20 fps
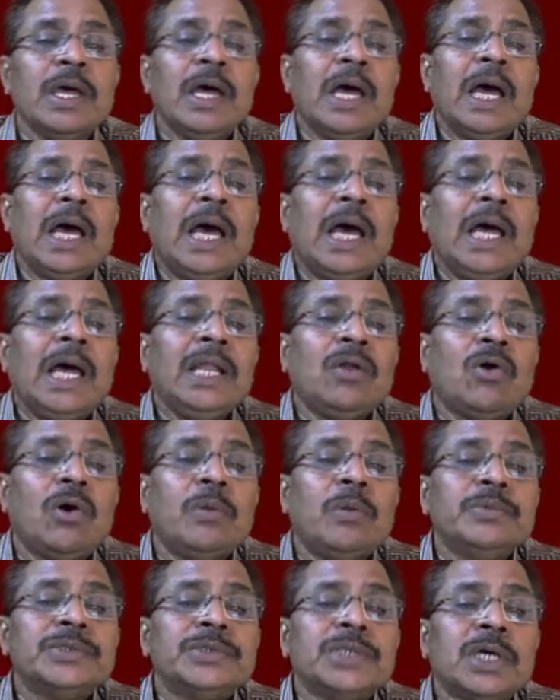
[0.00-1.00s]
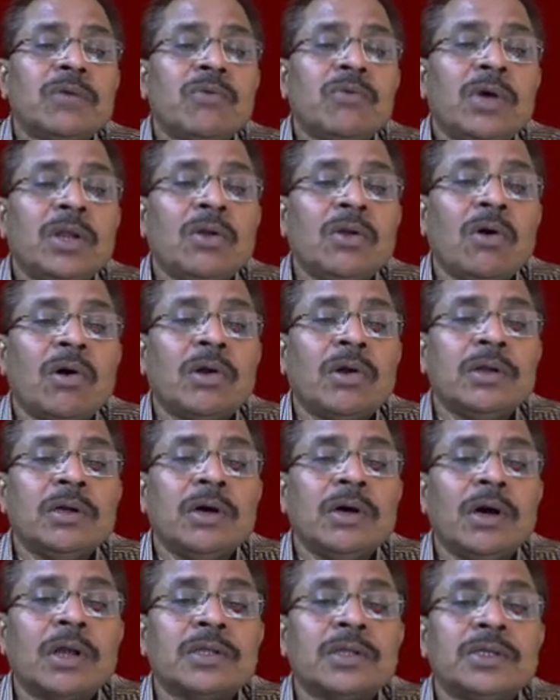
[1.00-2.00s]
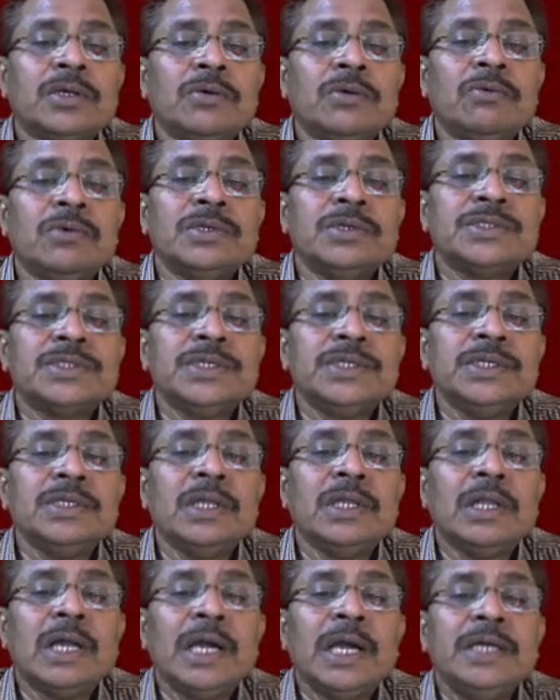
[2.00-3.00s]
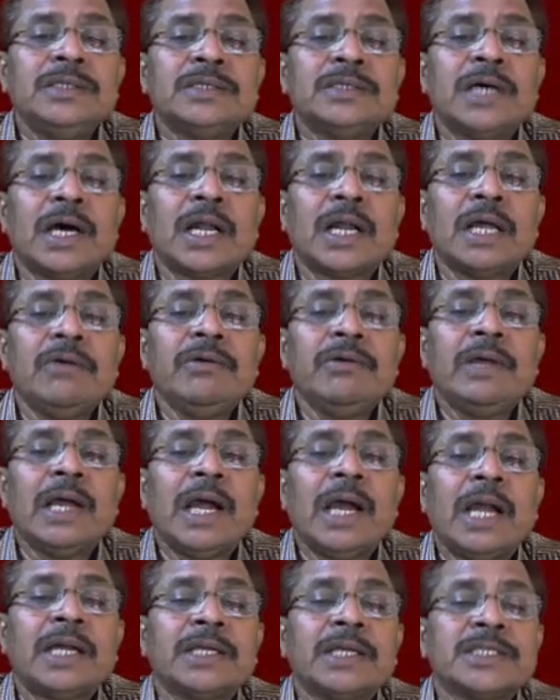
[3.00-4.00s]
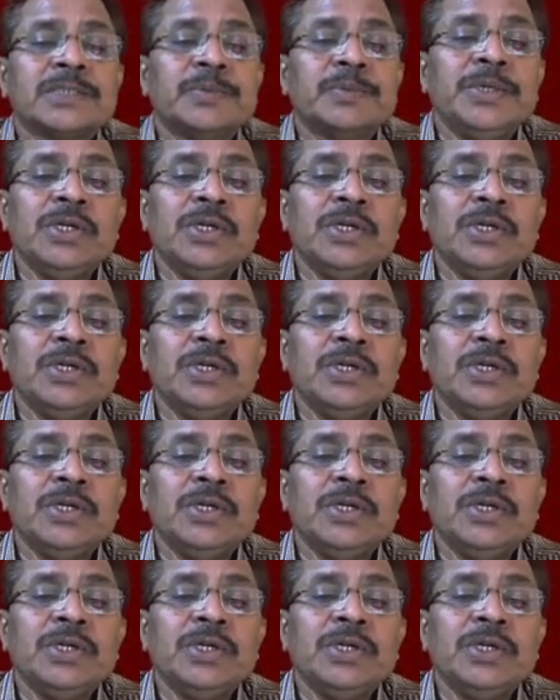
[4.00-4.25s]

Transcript: An observer on earth would see the light arriving at a speed